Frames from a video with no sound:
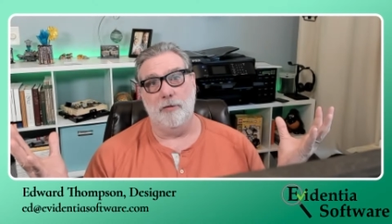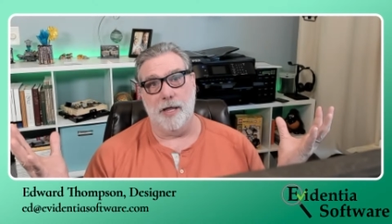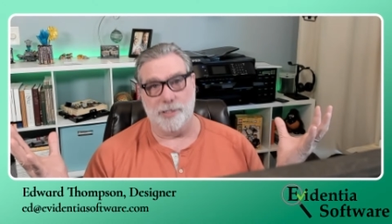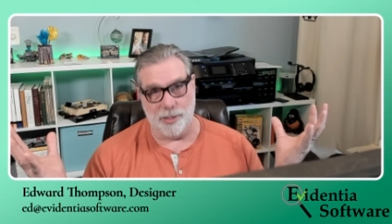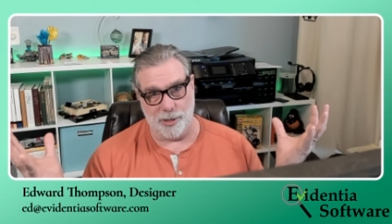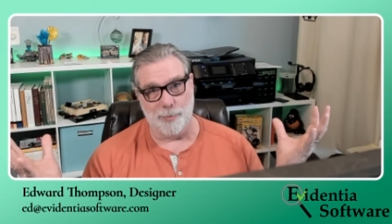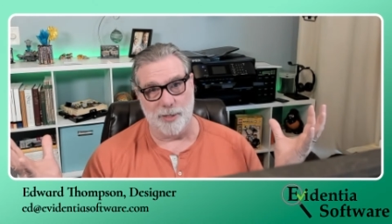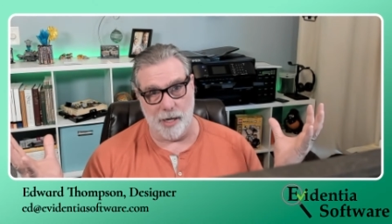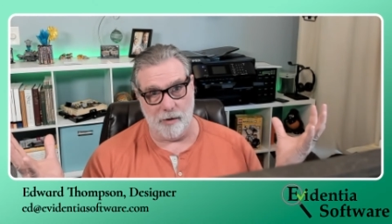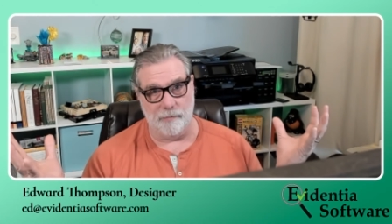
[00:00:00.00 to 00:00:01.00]
relationships
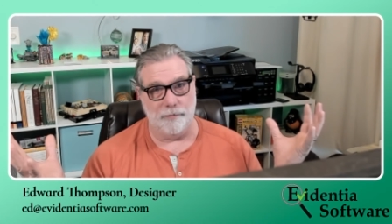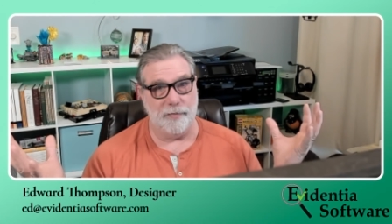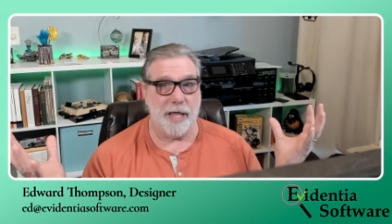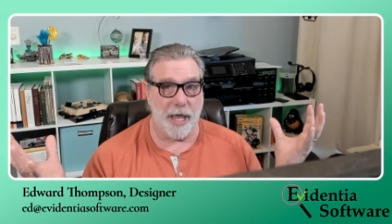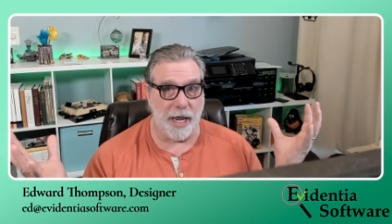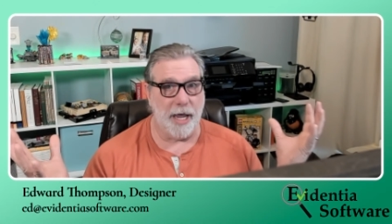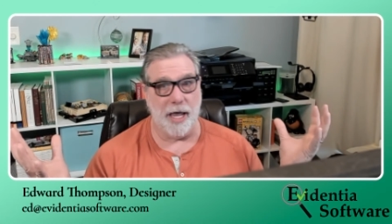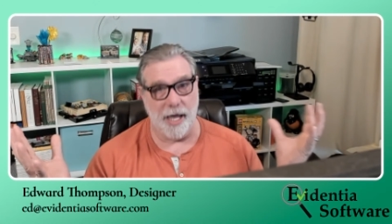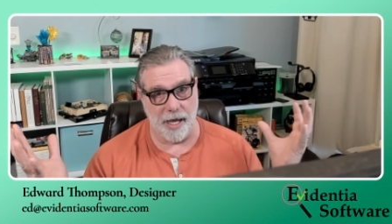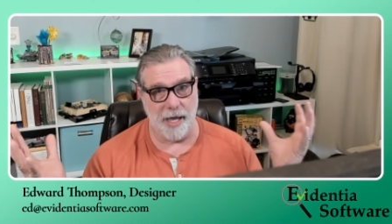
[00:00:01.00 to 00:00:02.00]
now.
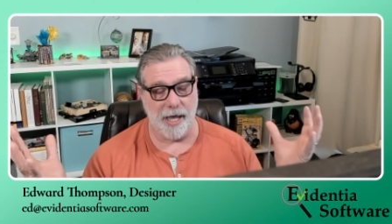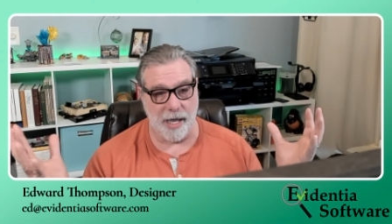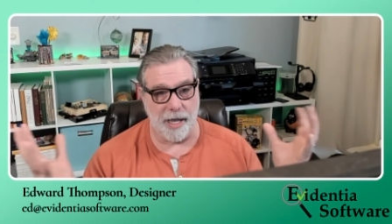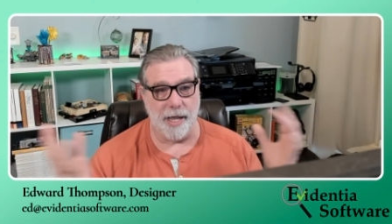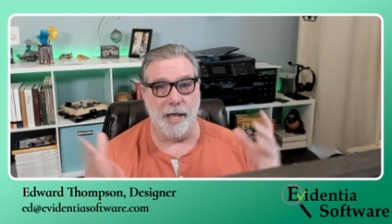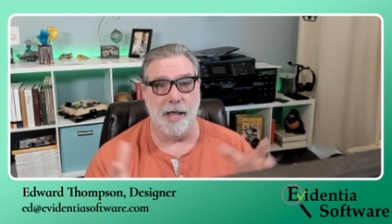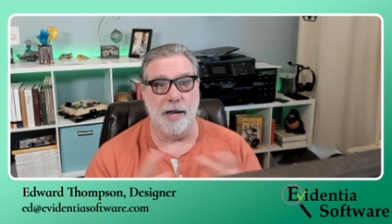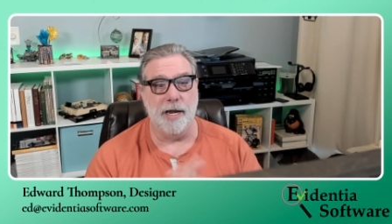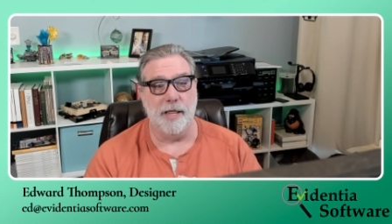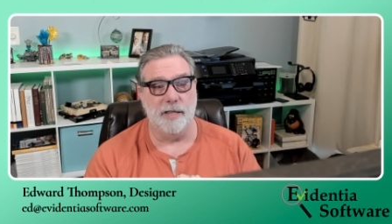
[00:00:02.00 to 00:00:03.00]
Yay.
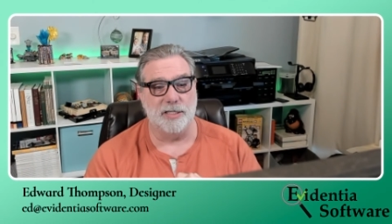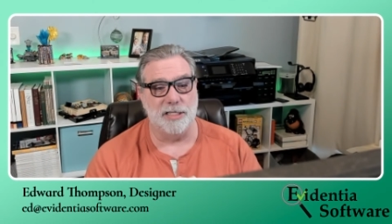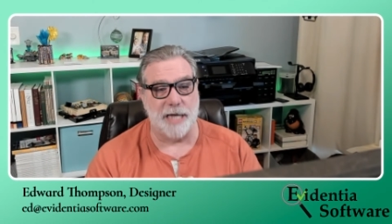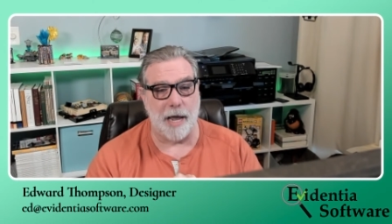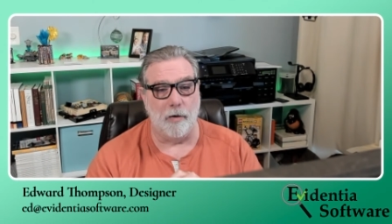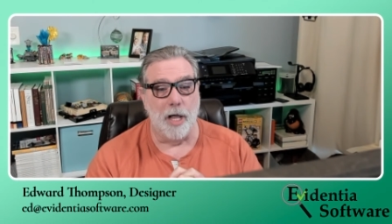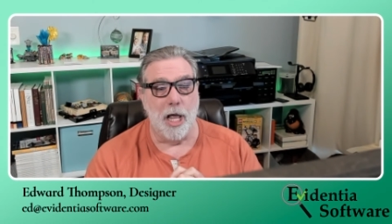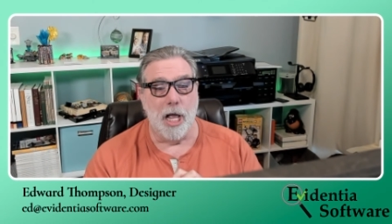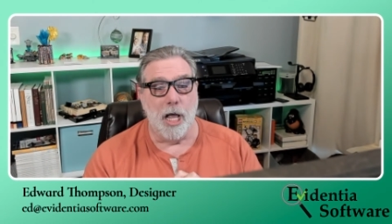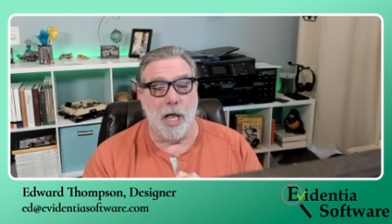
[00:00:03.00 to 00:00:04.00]
And this is how.
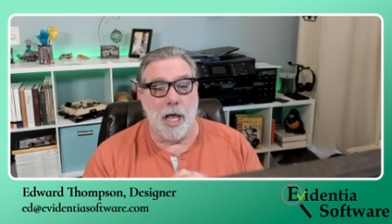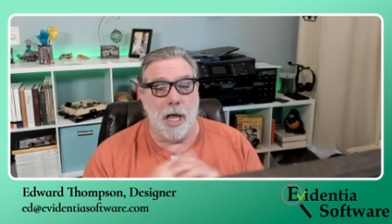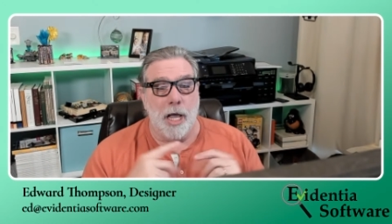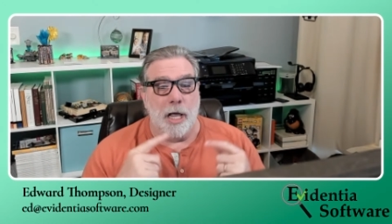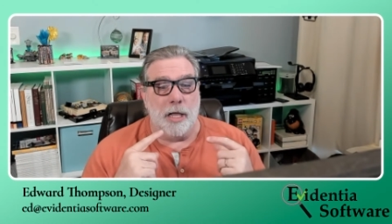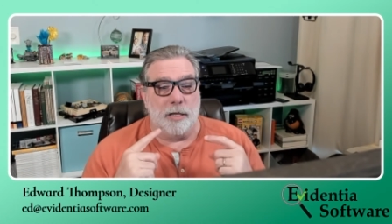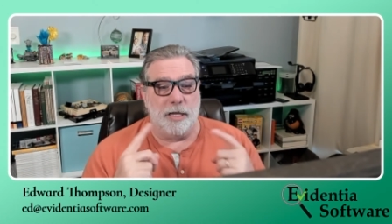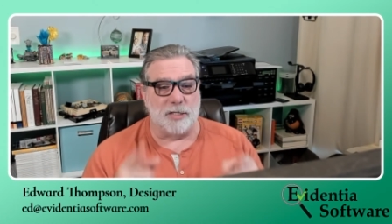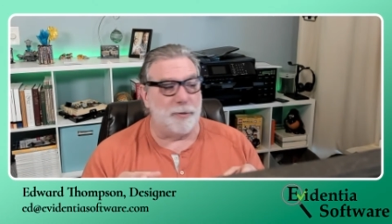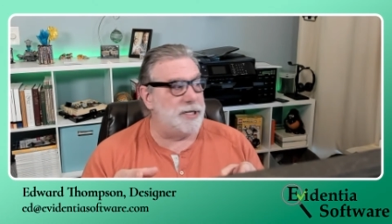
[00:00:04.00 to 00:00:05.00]

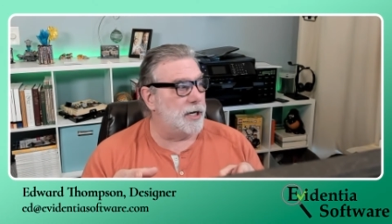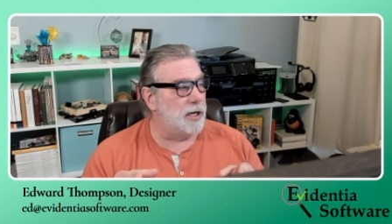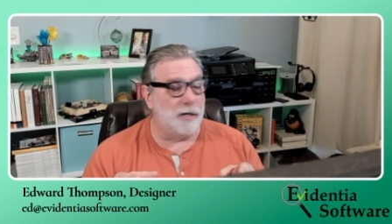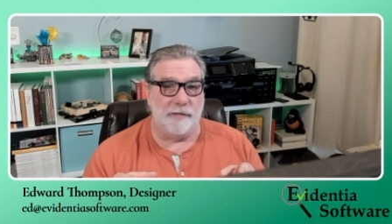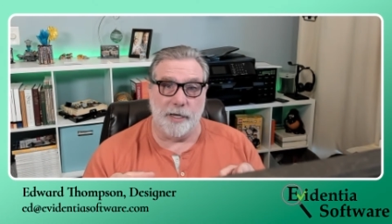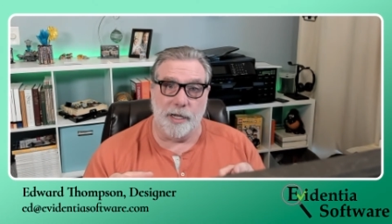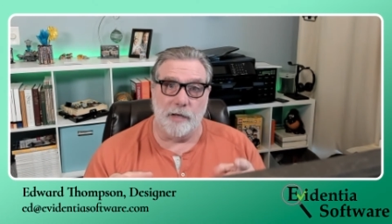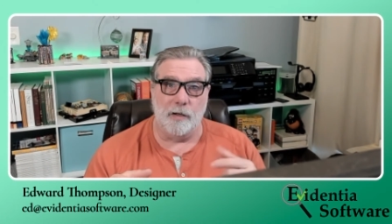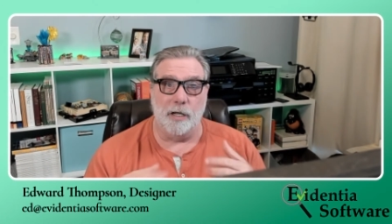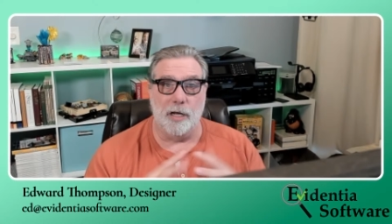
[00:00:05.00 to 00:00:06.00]
This particular
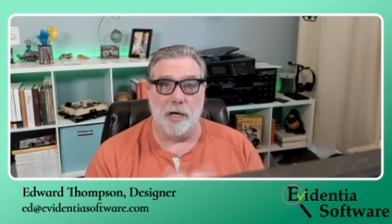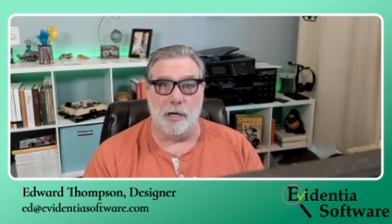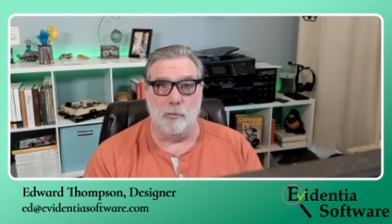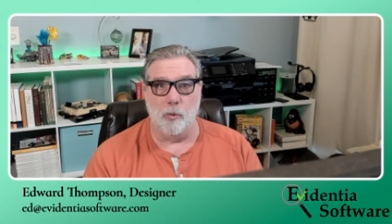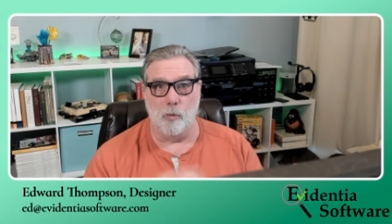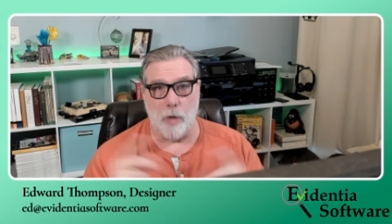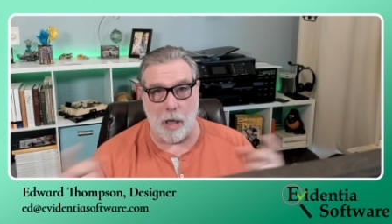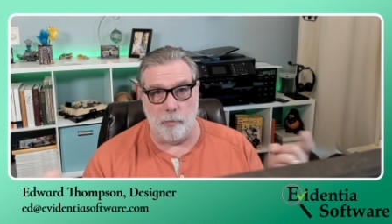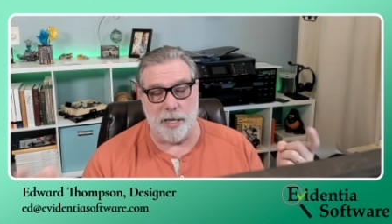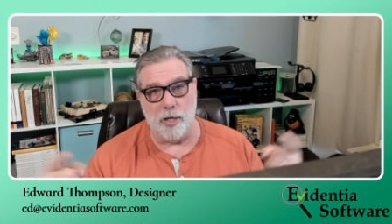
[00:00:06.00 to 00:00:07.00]
video um,
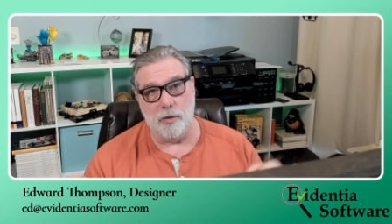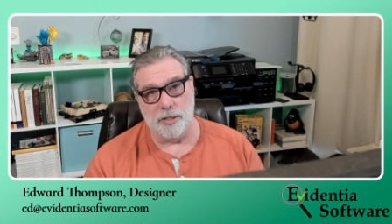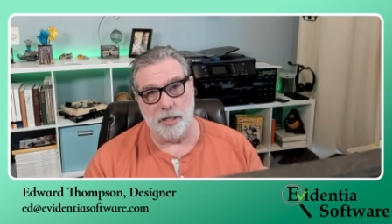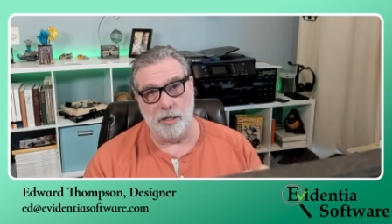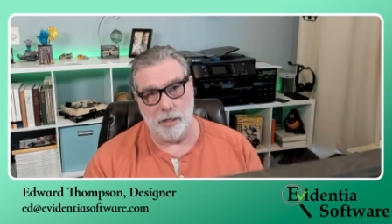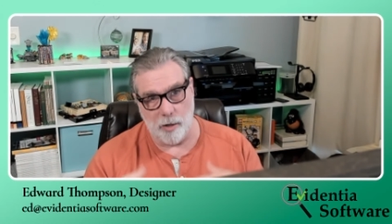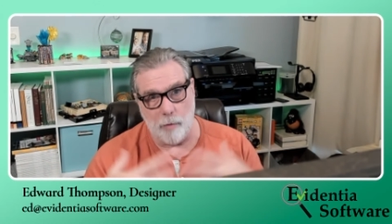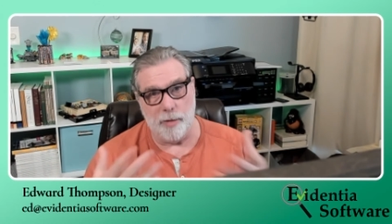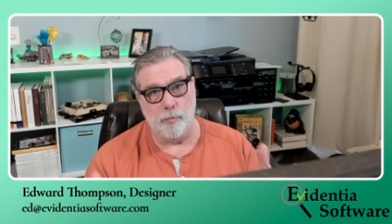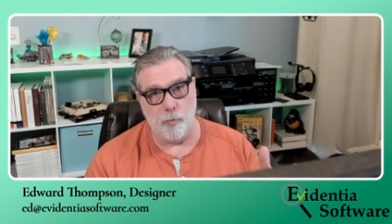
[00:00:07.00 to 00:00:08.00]
I'll be using, you know, I'll
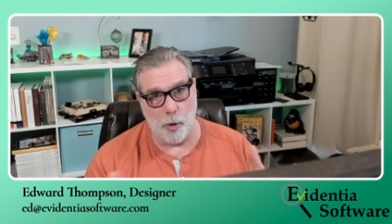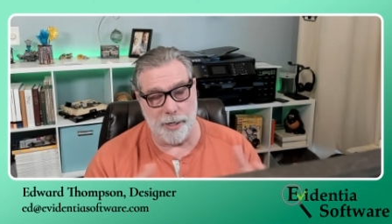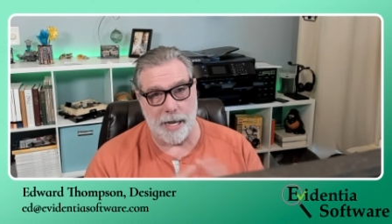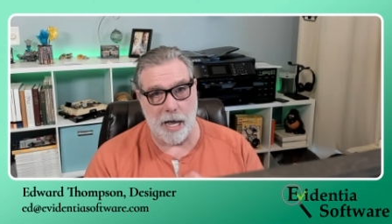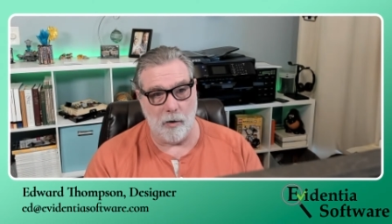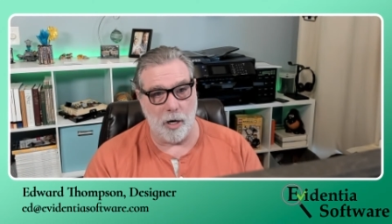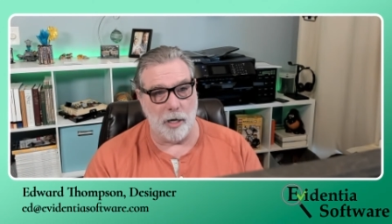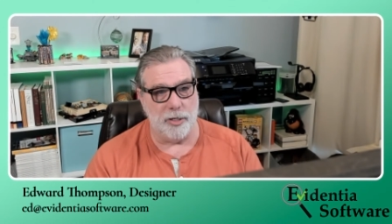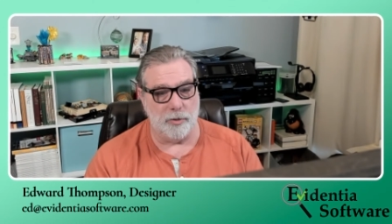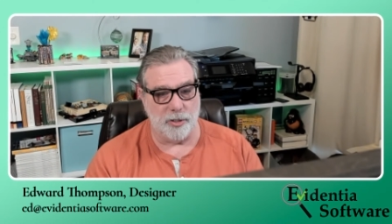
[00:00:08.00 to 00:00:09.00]
be putting out
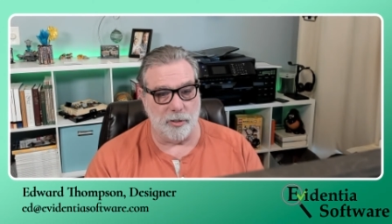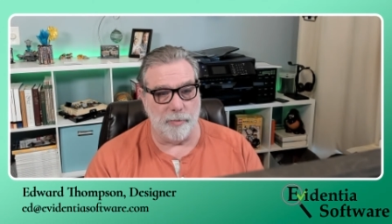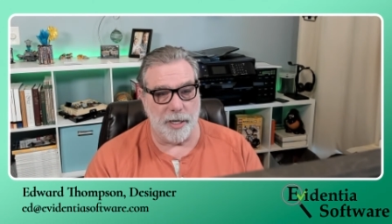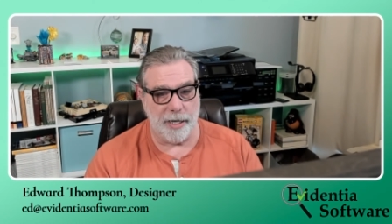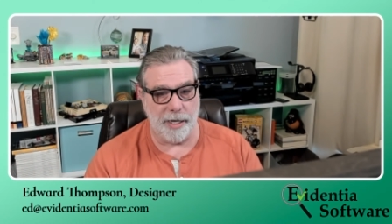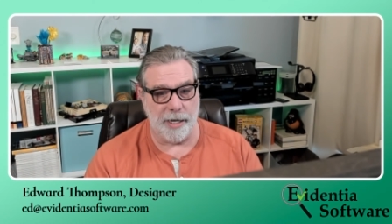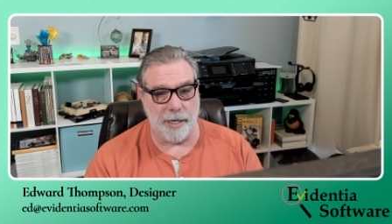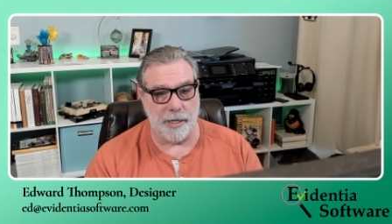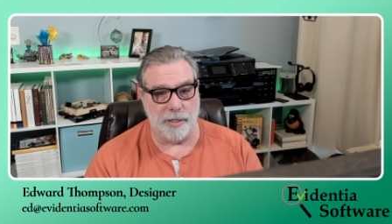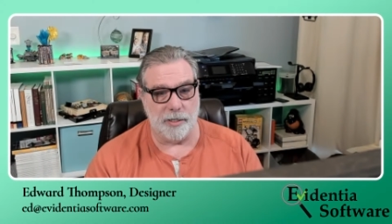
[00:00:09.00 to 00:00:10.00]
on YouTube,
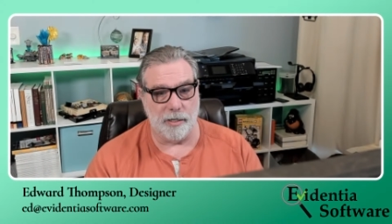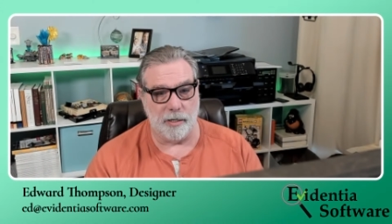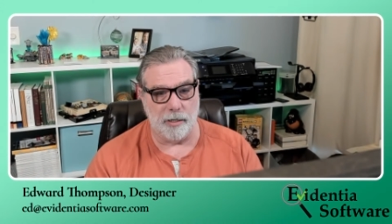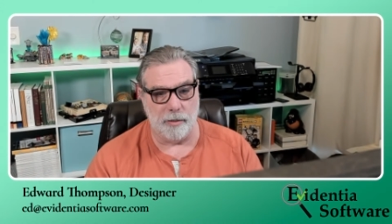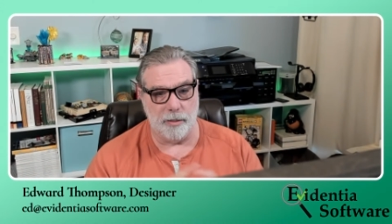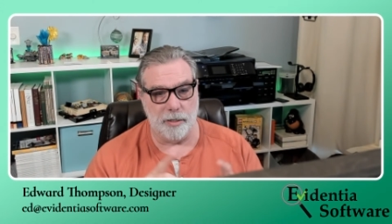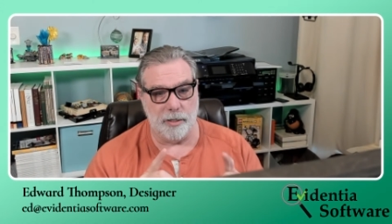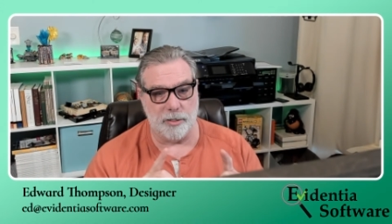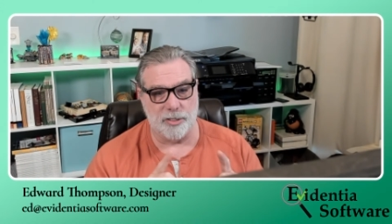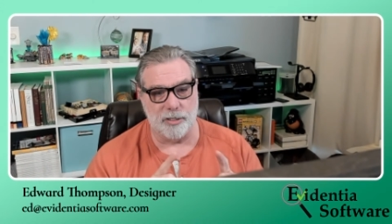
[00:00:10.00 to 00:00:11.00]
and uh,
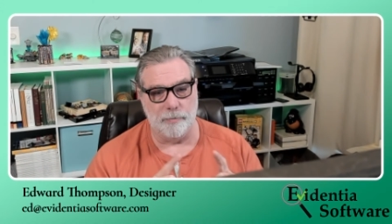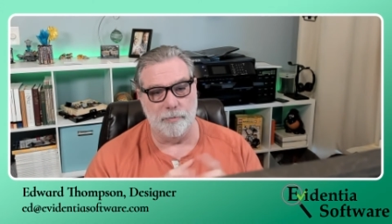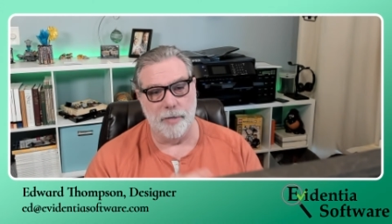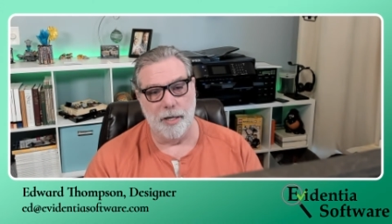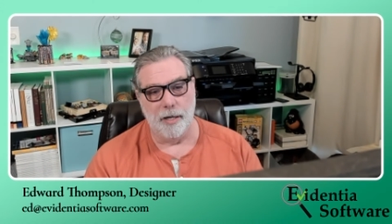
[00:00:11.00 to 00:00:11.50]
there's some